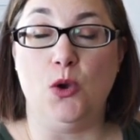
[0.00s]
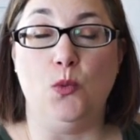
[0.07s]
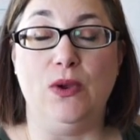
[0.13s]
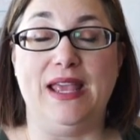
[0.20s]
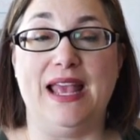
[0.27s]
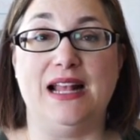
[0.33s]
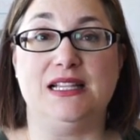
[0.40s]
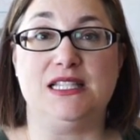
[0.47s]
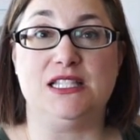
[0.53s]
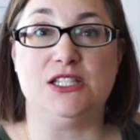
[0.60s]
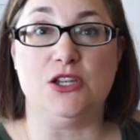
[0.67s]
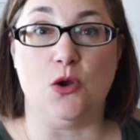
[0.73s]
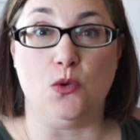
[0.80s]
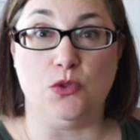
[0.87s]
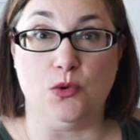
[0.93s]
We had
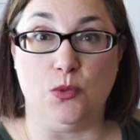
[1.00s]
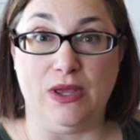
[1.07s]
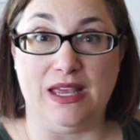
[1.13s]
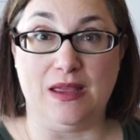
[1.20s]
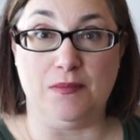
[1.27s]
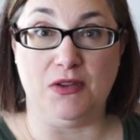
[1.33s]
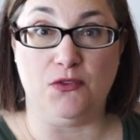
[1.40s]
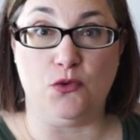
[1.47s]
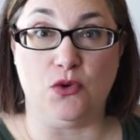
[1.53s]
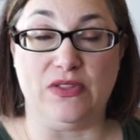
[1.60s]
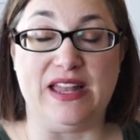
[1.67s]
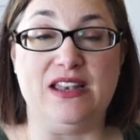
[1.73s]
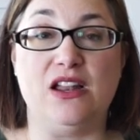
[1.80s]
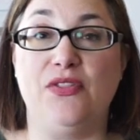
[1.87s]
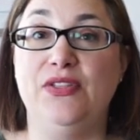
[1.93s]
snow the weekend before
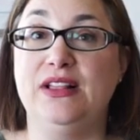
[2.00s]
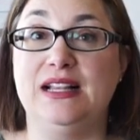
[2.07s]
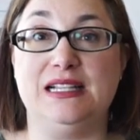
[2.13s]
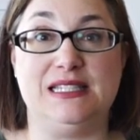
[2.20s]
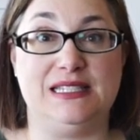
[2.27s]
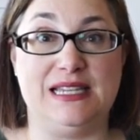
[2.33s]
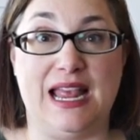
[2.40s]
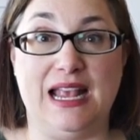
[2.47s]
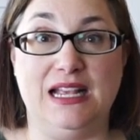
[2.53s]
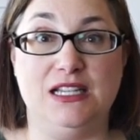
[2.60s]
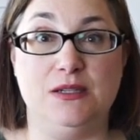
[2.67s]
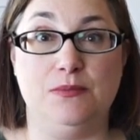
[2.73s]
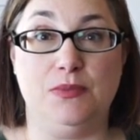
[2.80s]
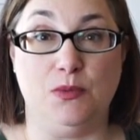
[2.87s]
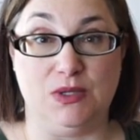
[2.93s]
that. Nothing that
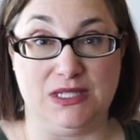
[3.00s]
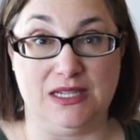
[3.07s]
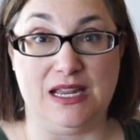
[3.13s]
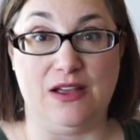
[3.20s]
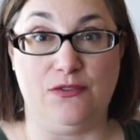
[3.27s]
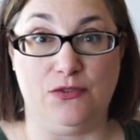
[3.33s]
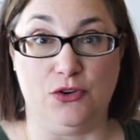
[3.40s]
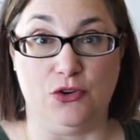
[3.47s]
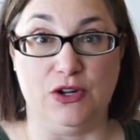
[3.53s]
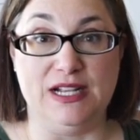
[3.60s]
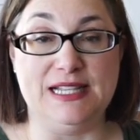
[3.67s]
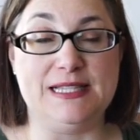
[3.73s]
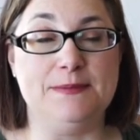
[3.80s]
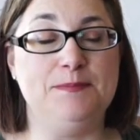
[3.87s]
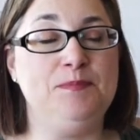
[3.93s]
stayed, but we did have
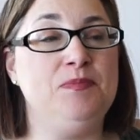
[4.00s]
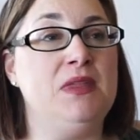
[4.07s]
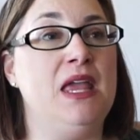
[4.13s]
flurries.